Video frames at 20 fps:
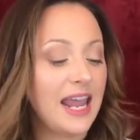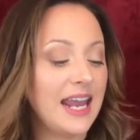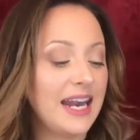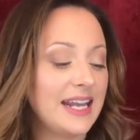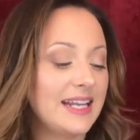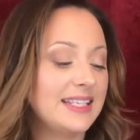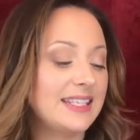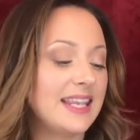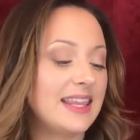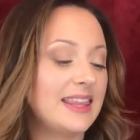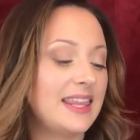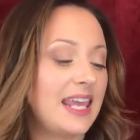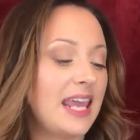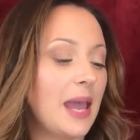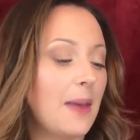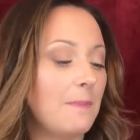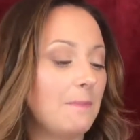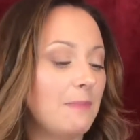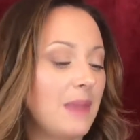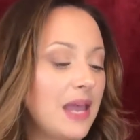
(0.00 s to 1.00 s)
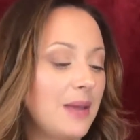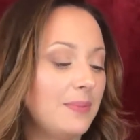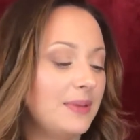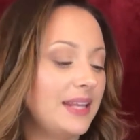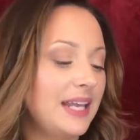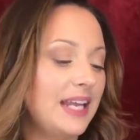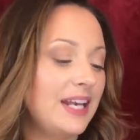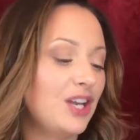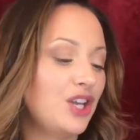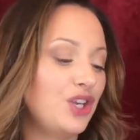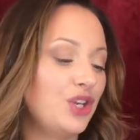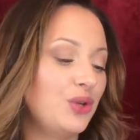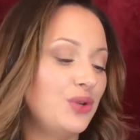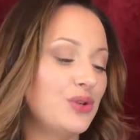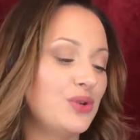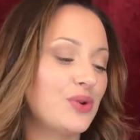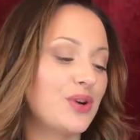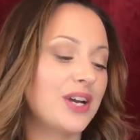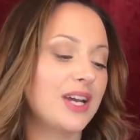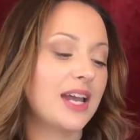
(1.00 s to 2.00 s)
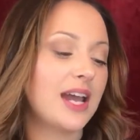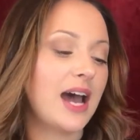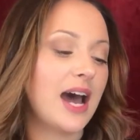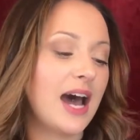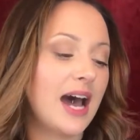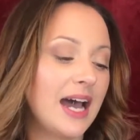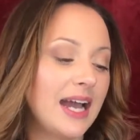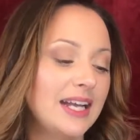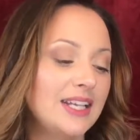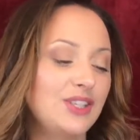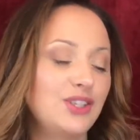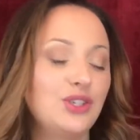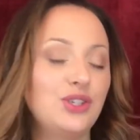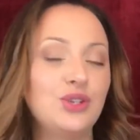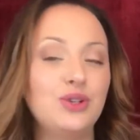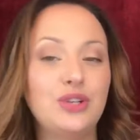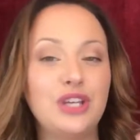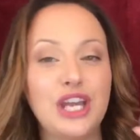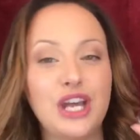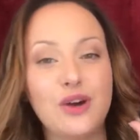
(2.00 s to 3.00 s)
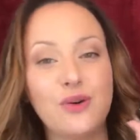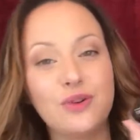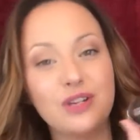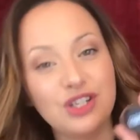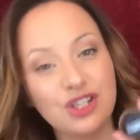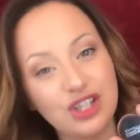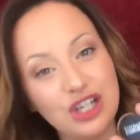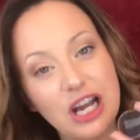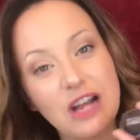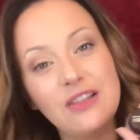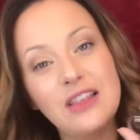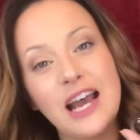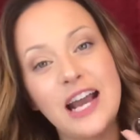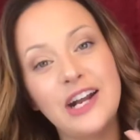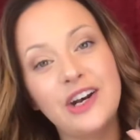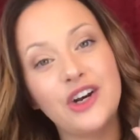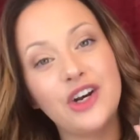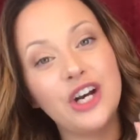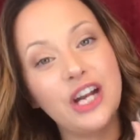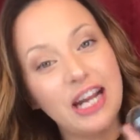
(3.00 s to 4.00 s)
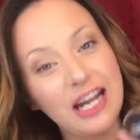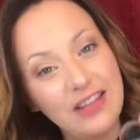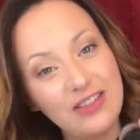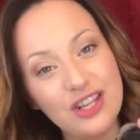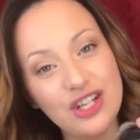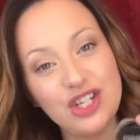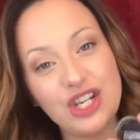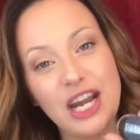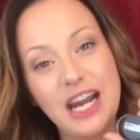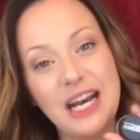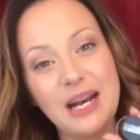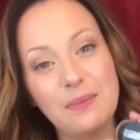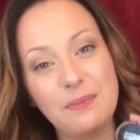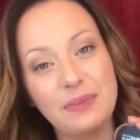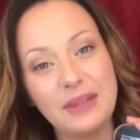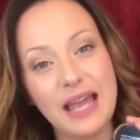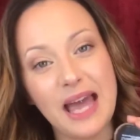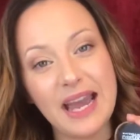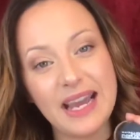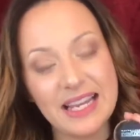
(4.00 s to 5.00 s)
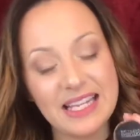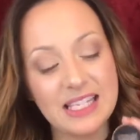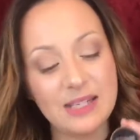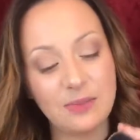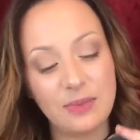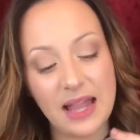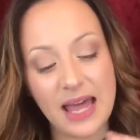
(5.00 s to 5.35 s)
It is the Maybelline New York Eye Studio Gel Liner in the shade Blackest